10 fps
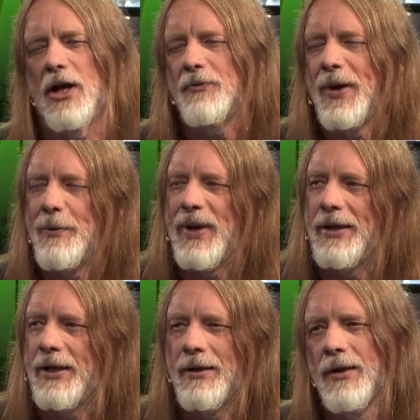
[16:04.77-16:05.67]
Not very
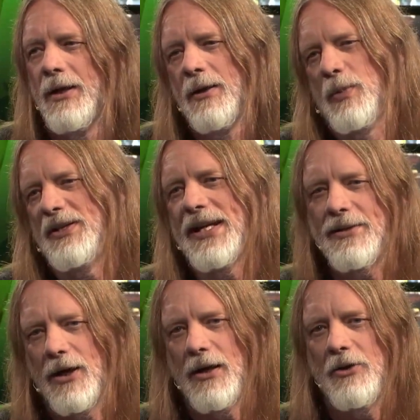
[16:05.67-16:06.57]
many, but
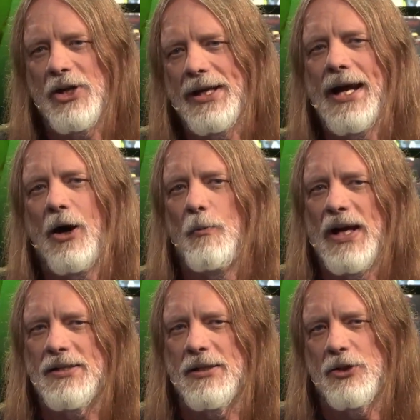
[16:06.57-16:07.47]
technology now
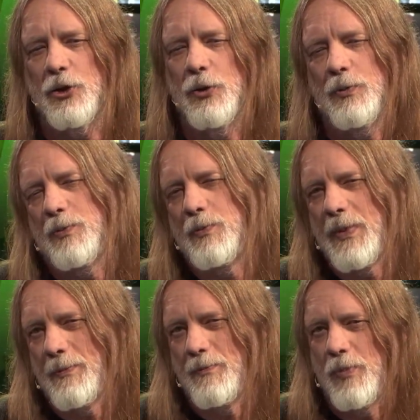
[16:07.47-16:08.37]
makes it
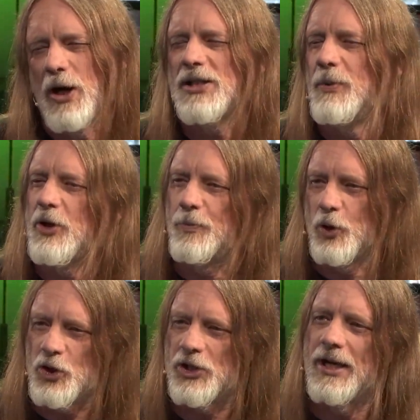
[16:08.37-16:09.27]
possible to
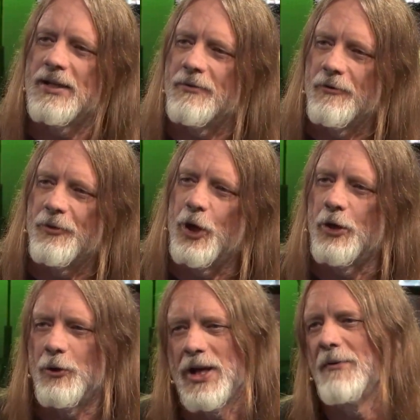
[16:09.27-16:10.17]
push that even
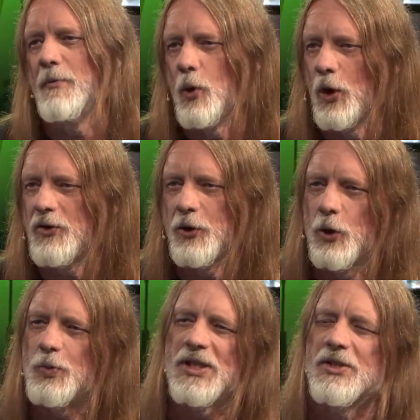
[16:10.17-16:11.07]
further. We can have more
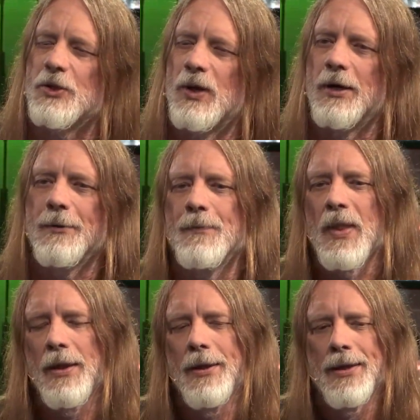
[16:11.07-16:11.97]
troops and so on.
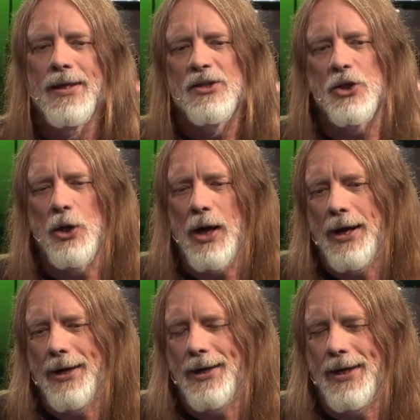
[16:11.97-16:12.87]
So
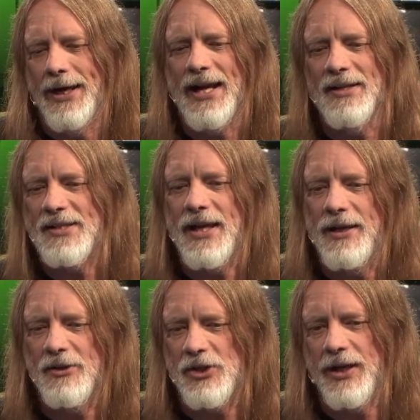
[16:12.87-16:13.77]
I can't say
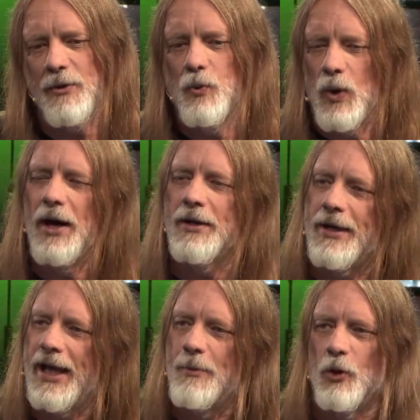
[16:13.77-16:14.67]
there's a one
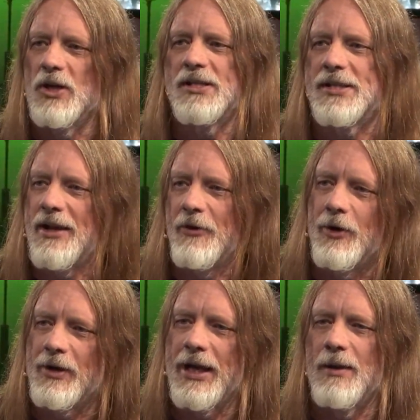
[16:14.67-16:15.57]
game or
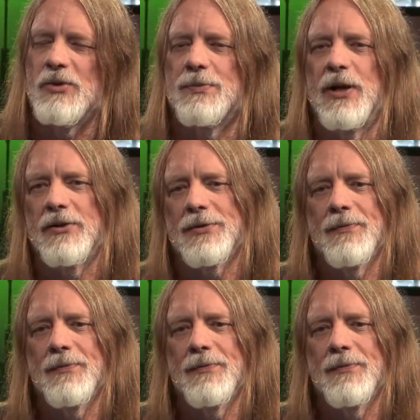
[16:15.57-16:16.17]
several games, but